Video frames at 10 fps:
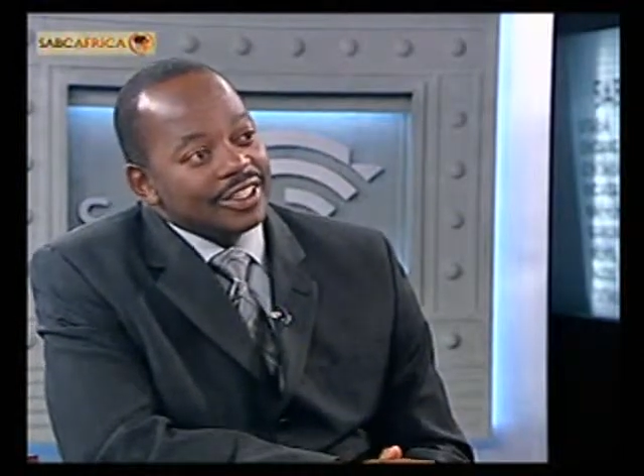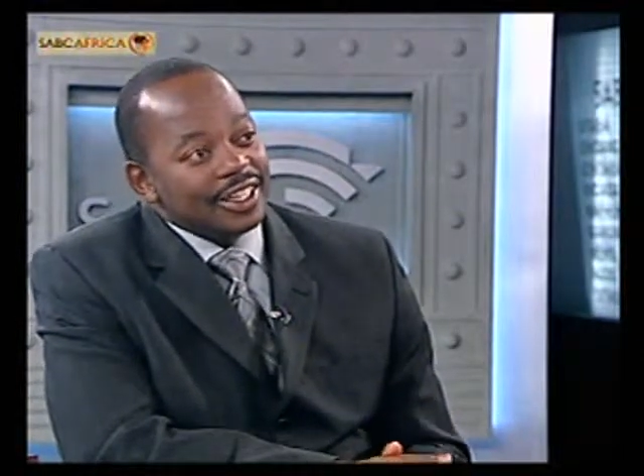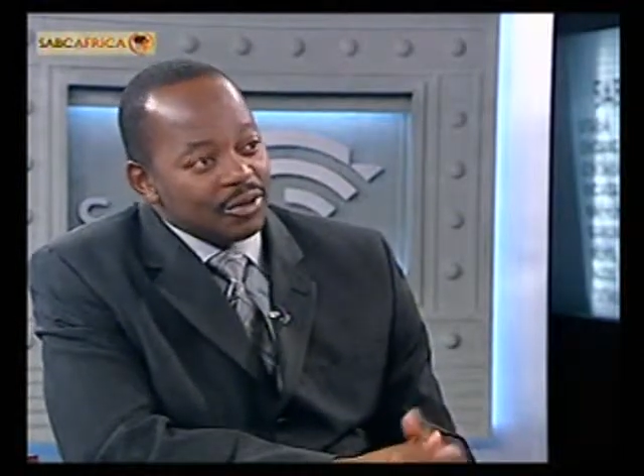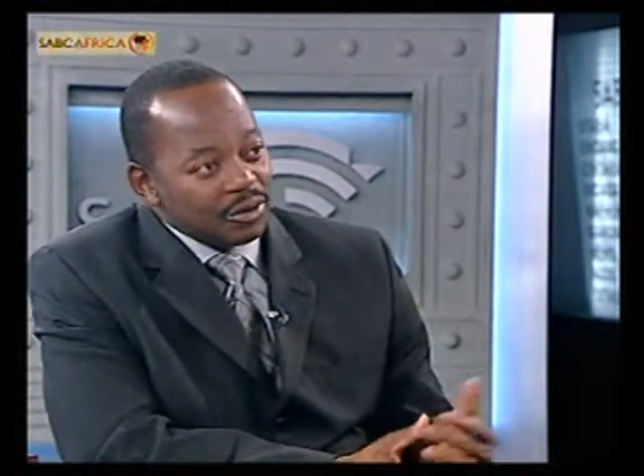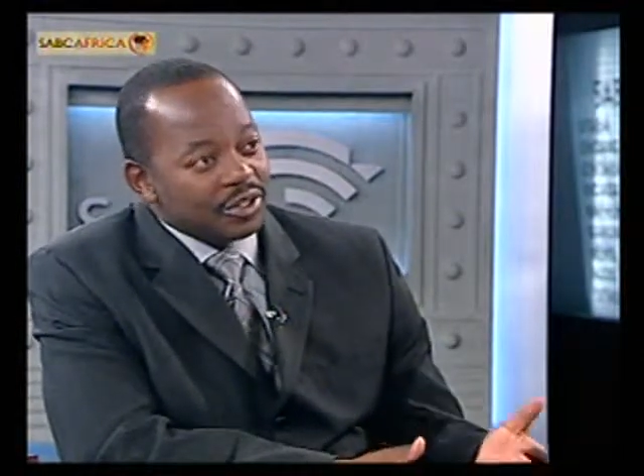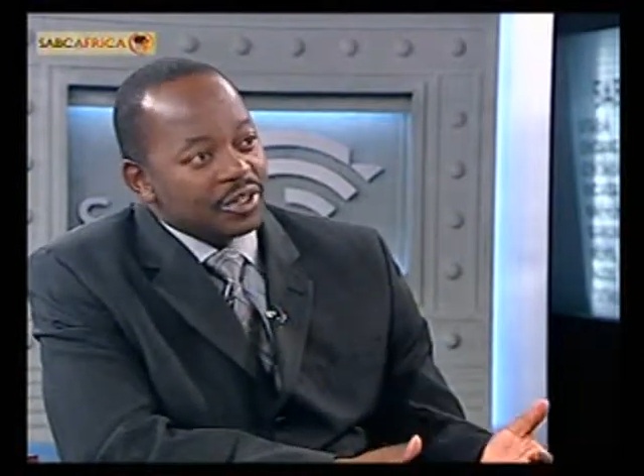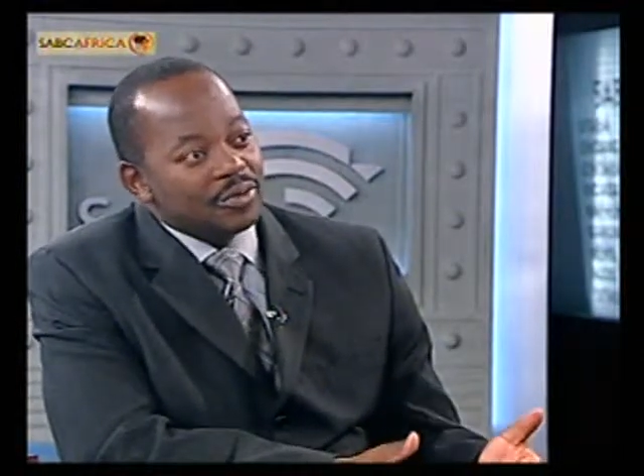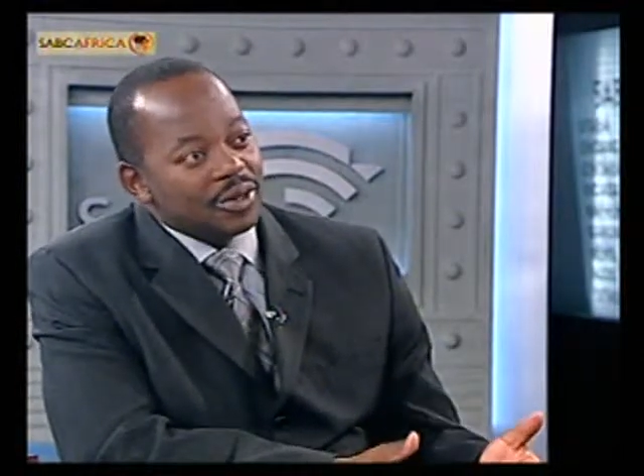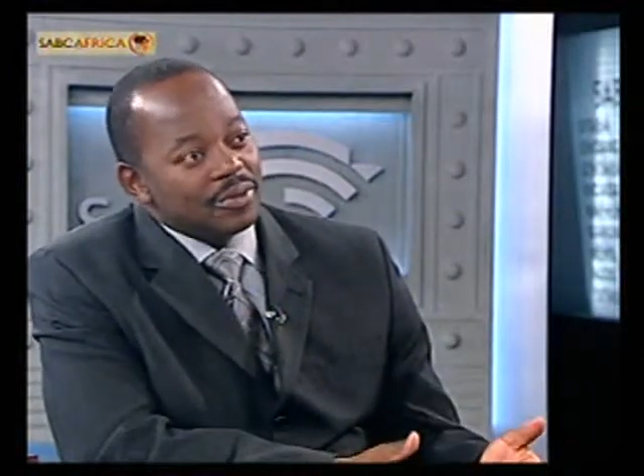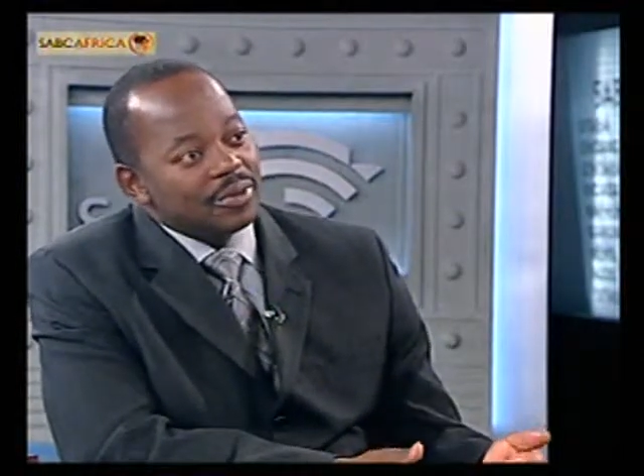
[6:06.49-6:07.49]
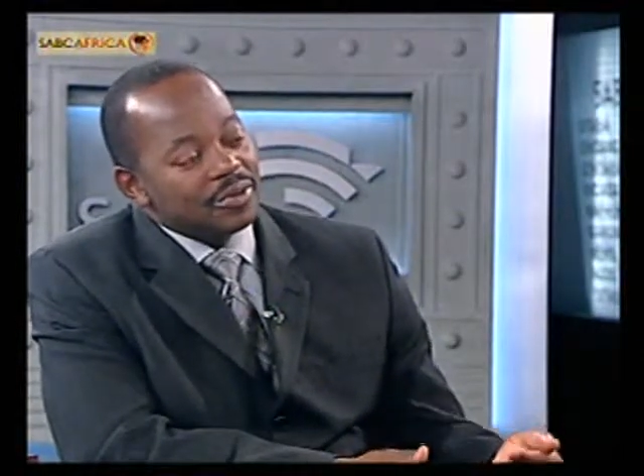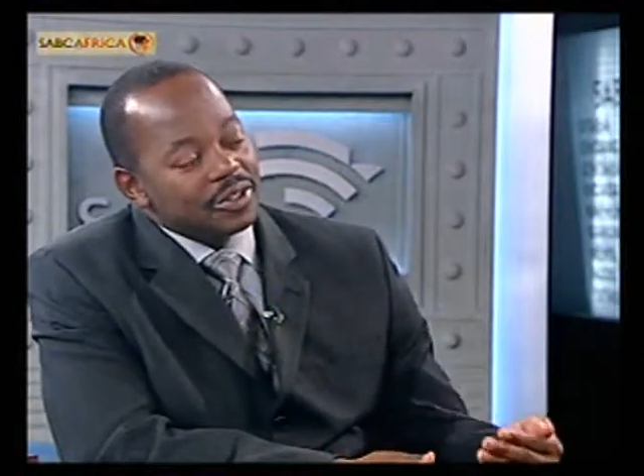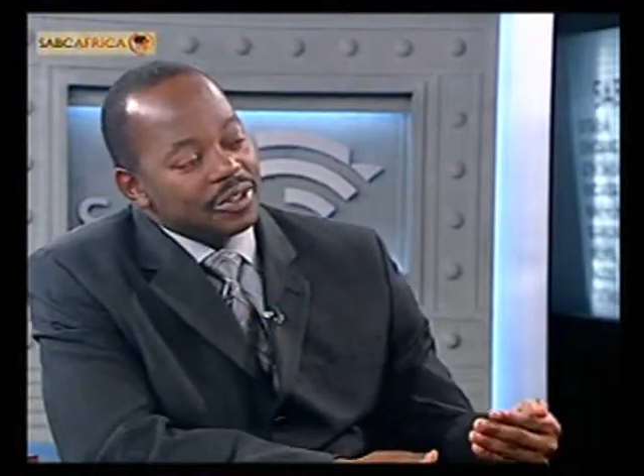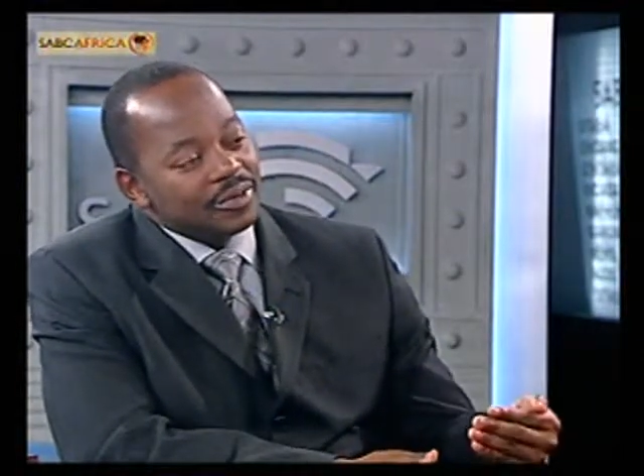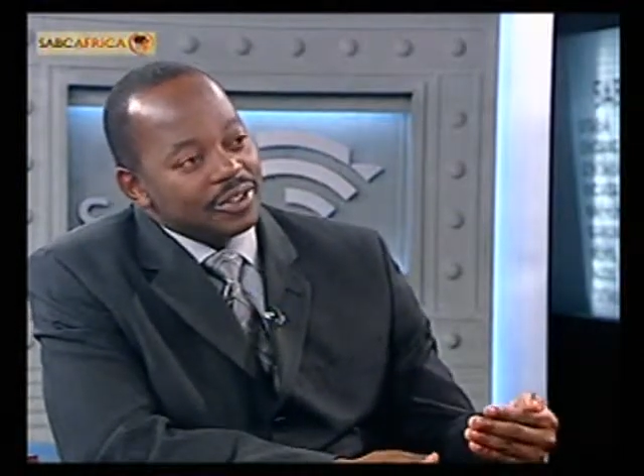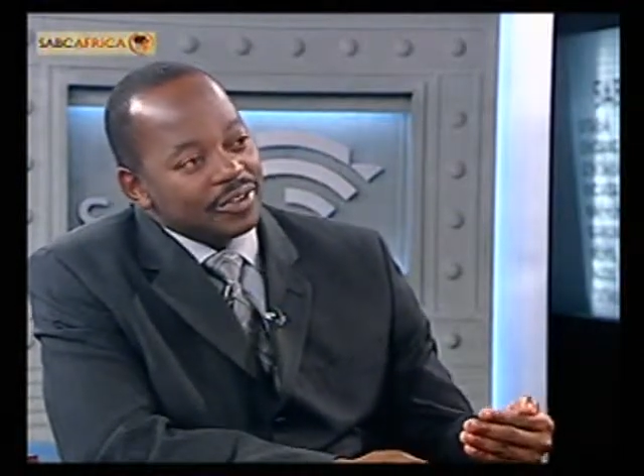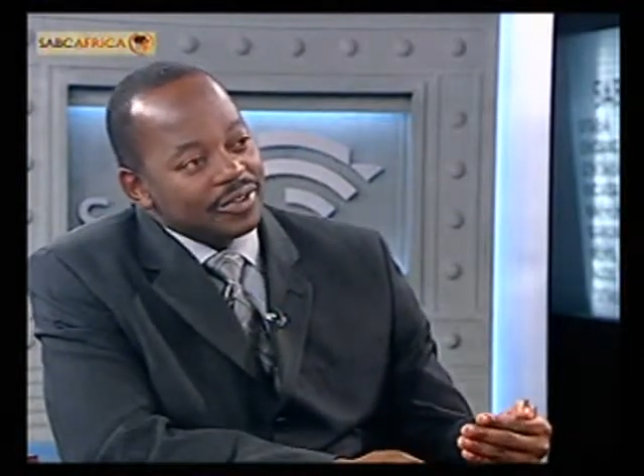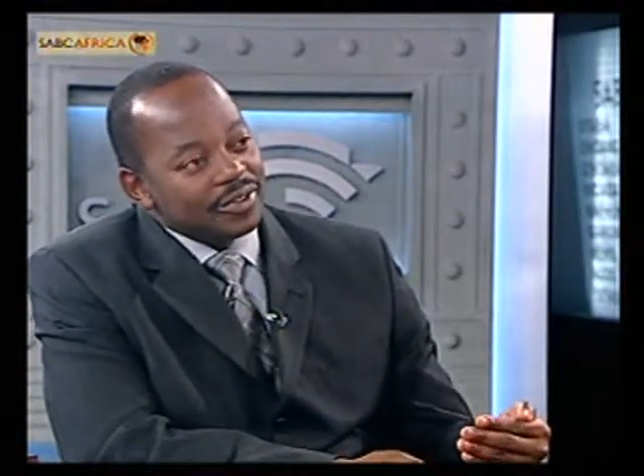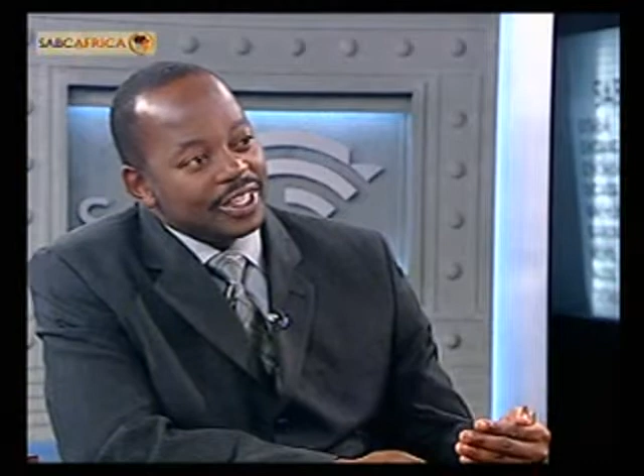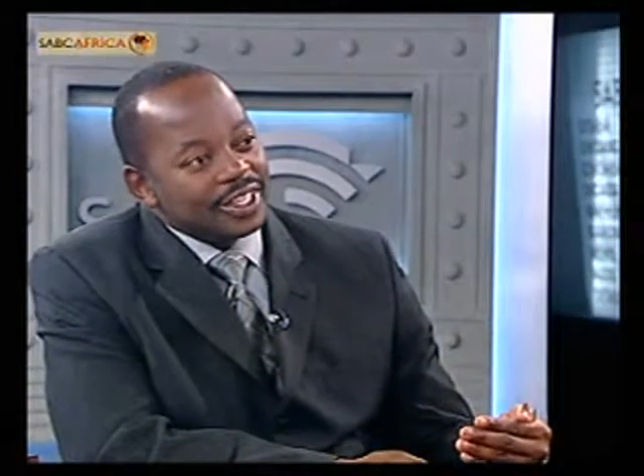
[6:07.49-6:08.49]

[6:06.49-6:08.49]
Is that also a problem in terms of uh,